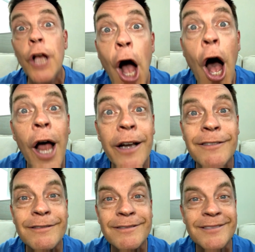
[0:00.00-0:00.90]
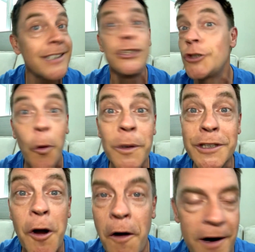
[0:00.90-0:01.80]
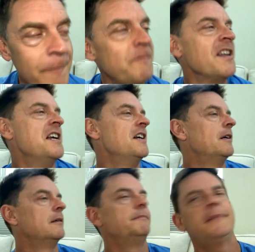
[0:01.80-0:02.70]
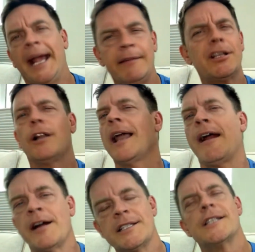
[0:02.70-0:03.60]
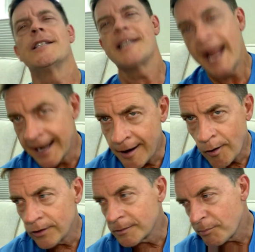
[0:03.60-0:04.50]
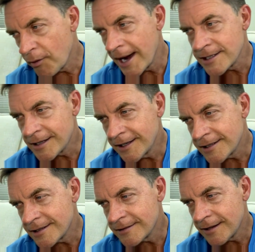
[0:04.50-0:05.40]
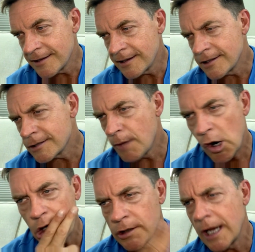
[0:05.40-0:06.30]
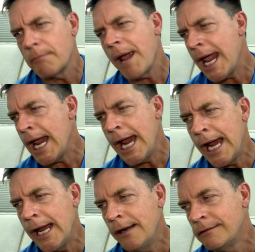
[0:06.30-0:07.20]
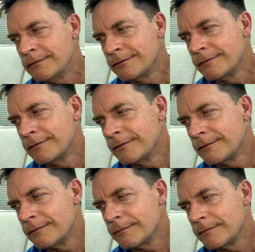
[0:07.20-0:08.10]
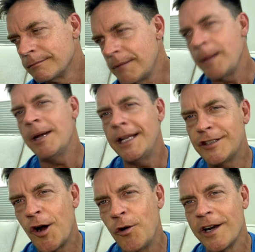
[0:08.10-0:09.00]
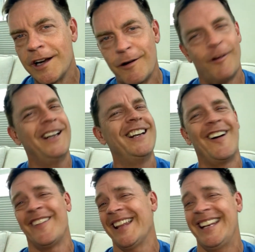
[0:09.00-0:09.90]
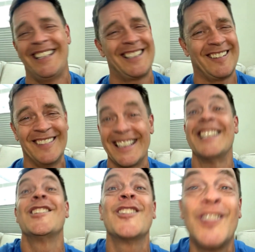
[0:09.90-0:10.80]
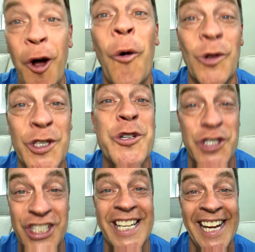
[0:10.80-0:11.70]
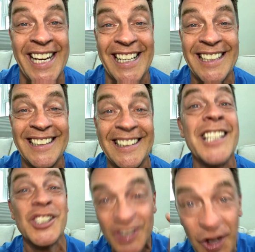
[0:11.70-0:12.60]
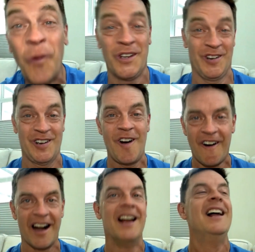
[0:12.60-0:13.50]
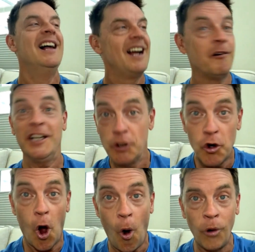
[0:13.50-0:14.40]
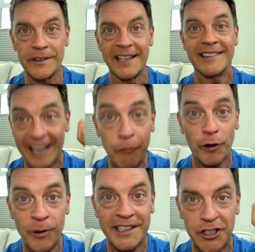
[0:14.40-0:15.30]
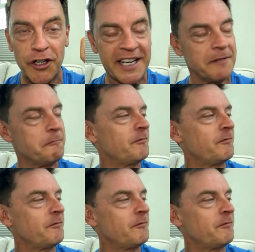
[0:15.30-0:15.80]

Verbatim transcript: gone. They stole his car. Dave's hilarious. He's standing there all depressed, and he's smoking. He's like, "Man, maybe they towed it." I went, "No, they didn't tow it. They stole your shit. They stole your car." I went, "You called it. They really took it."